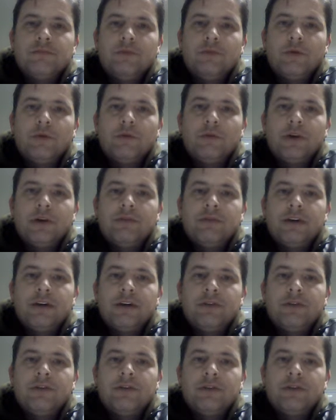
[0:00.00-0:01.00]
for whatever
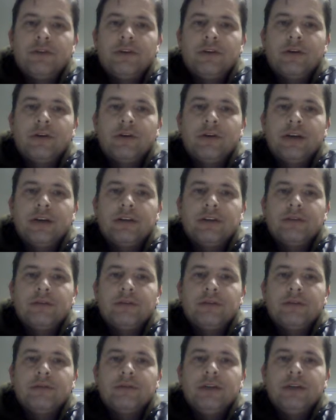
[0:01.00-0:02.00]
industry they're going
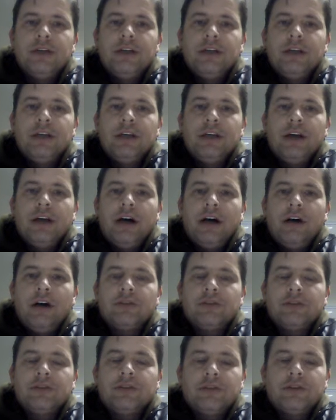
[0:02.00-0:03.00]
into.
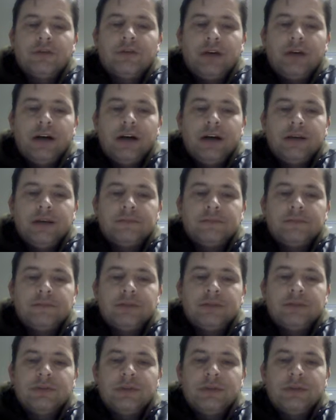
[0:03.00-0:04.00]
Also,
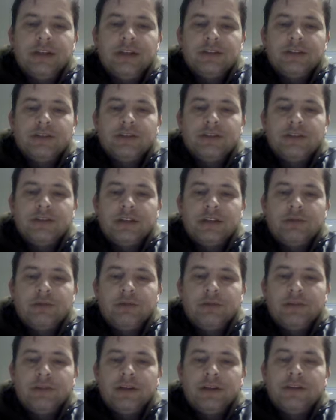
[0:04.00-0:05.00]
some of the things she shared with
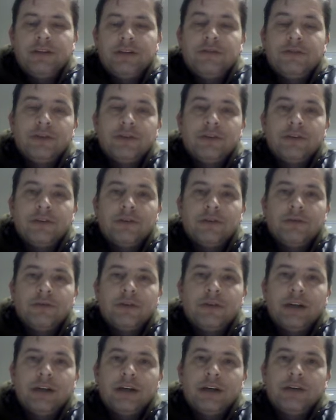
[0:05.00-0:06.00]
me, the differences
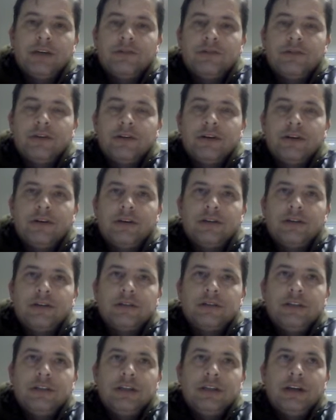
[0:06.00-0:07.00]
between that country and ours.
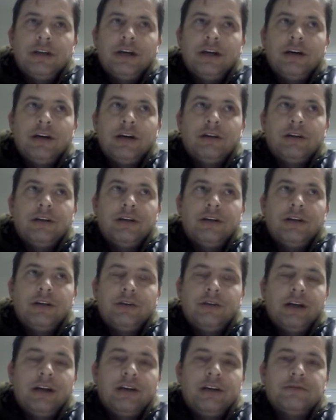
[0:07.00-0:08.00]
They don't
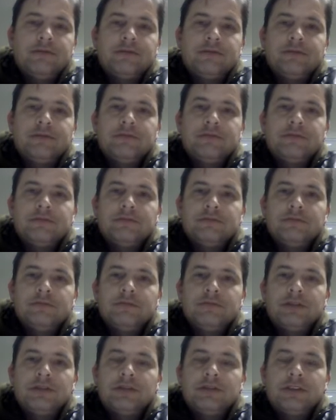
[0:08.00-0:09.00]
have,
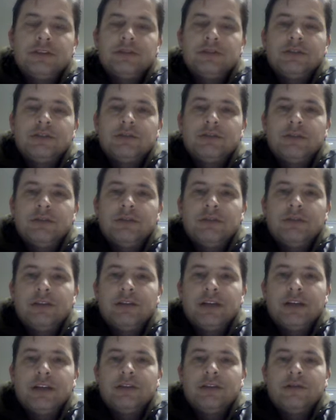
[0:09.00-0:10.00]
she said she would never
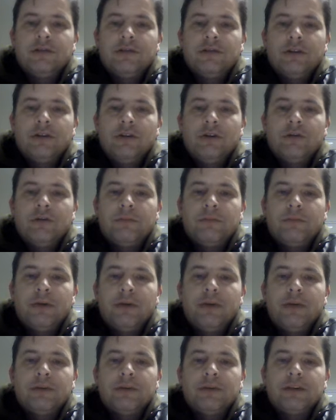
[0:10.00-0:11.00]
think to own a
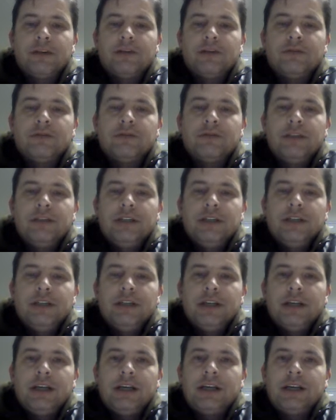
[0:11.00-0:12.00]
barbecue
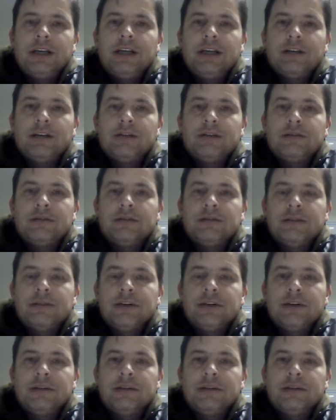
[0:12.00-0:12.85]
in England.